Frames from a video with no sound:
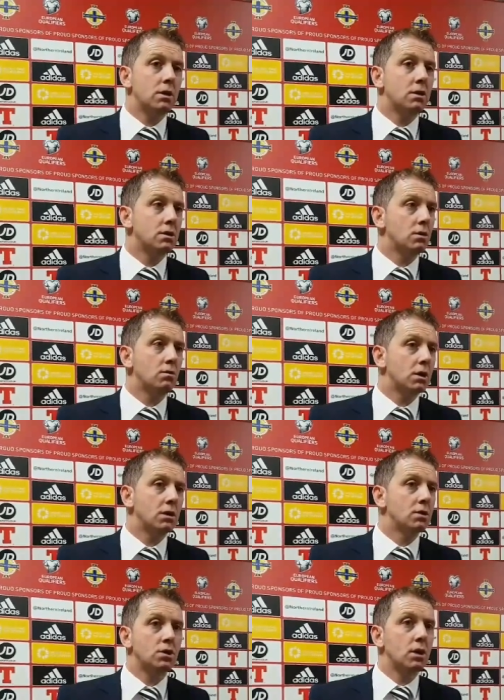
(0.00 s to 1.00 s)
we can we
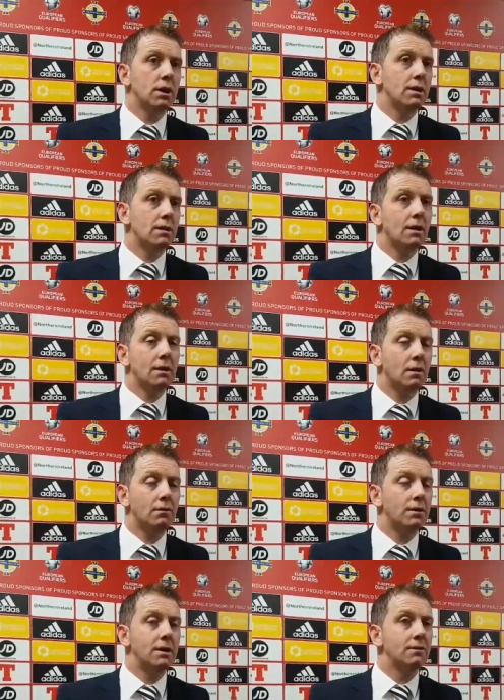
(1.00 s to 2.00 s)
can enjoy it and, and
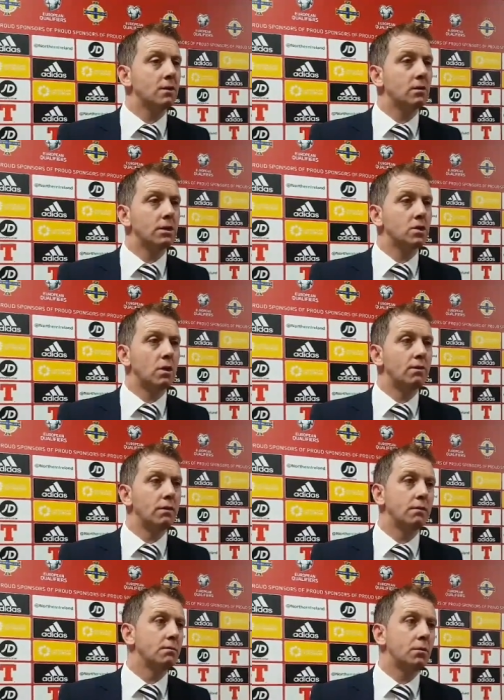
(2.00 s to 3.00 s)
hopefully lift another
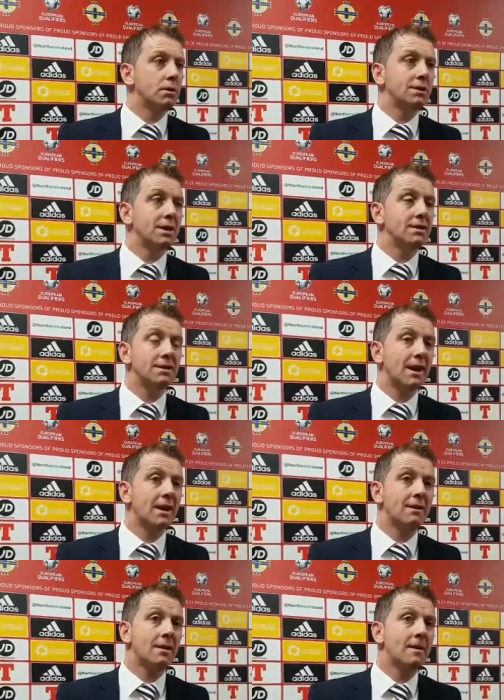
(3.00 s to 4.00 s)
trophy by season's
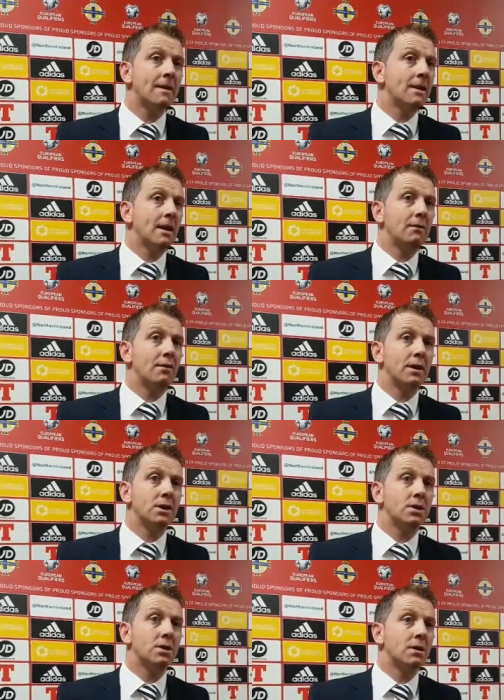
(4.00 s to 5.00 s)
end and
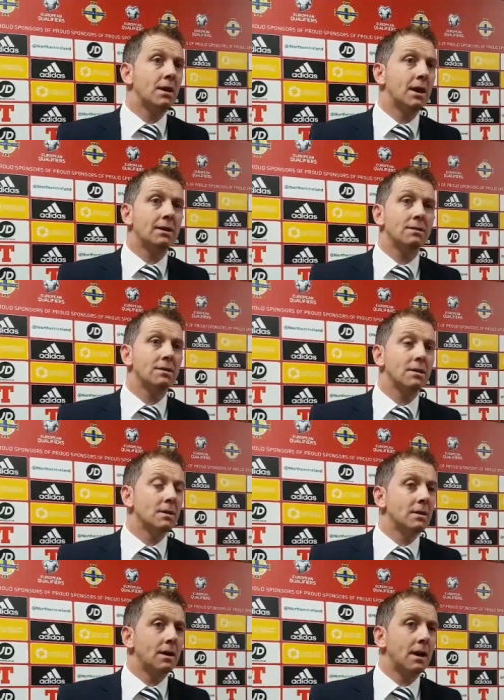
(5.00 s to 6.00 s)
finish as
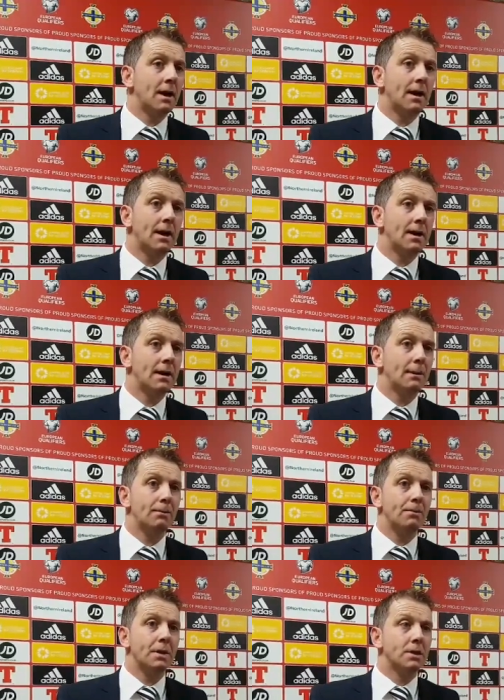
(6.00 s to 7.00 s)

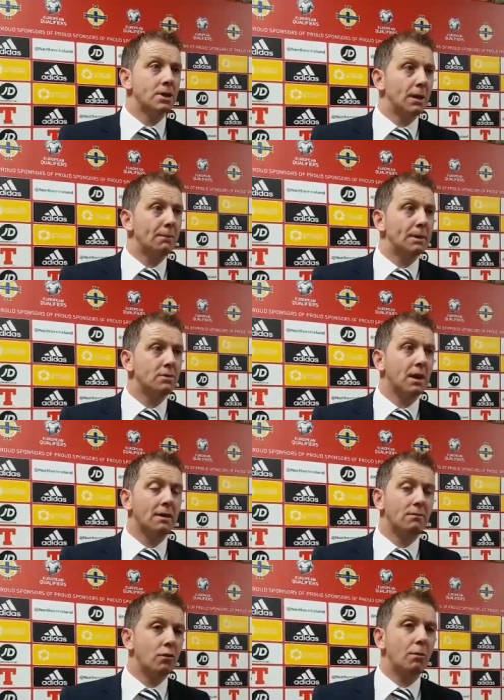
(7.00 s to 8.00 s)
um, champions
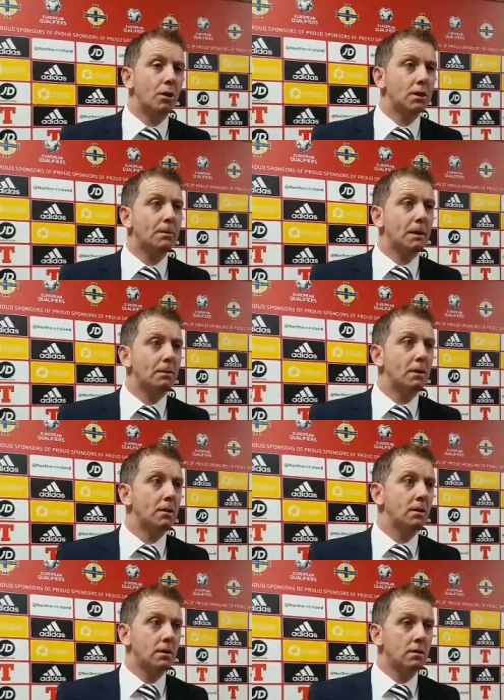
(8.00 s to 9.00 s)
and remind
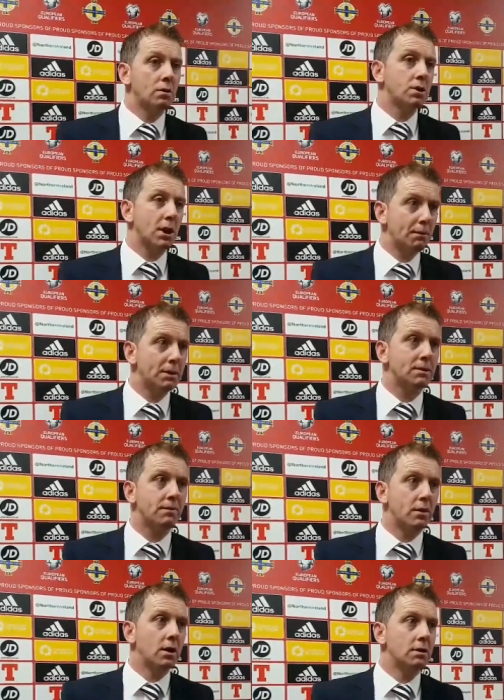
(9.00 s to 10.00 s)
people we're
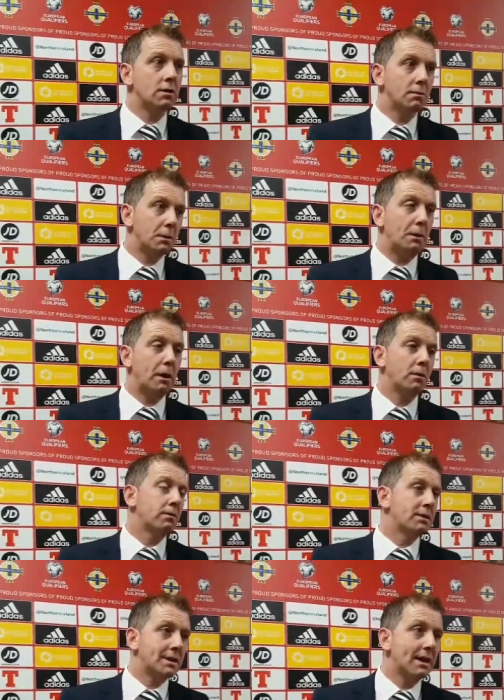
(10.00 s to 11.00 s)
champions of Ireland to be
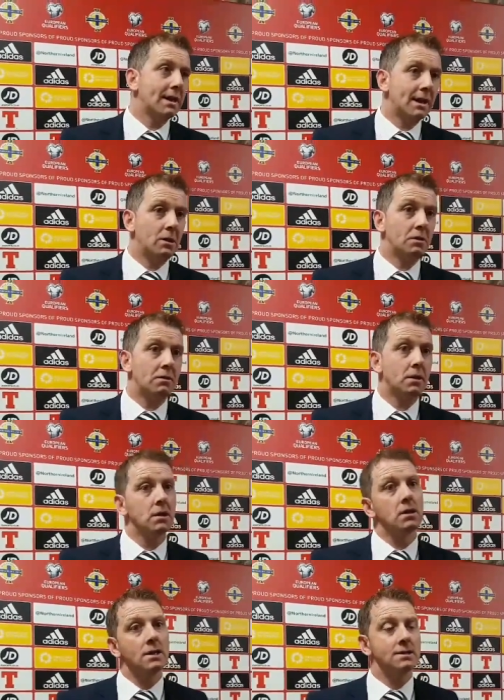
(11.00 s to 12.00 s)
proud of it, say it loud
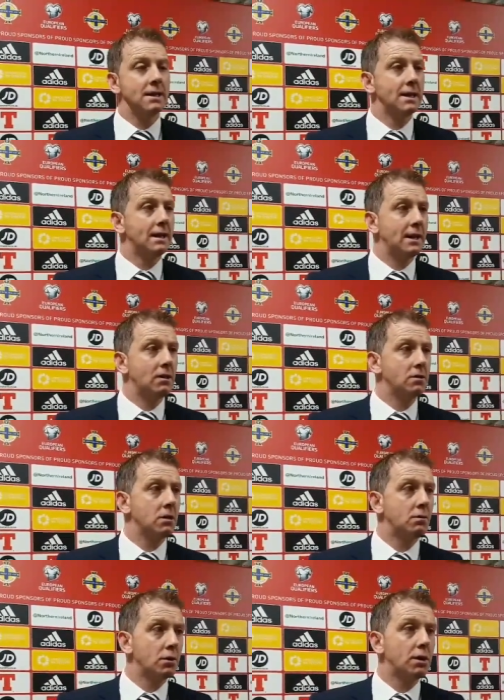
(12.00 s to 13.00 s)
and sing it
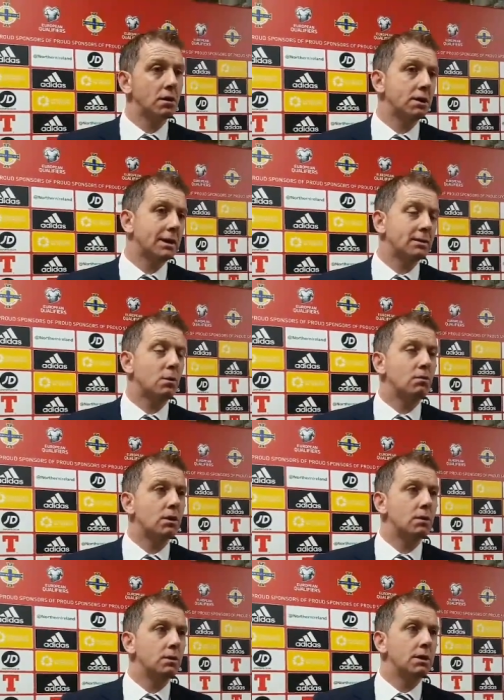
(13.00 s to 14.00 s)
loud on Monday night. That's what
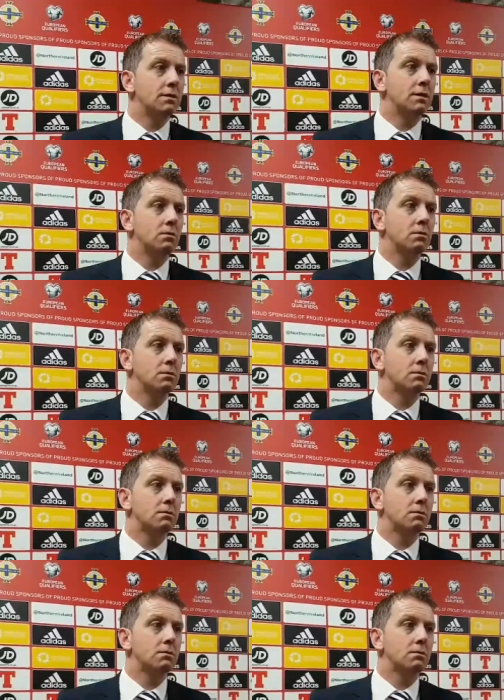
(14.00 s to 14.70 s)
really we need to do.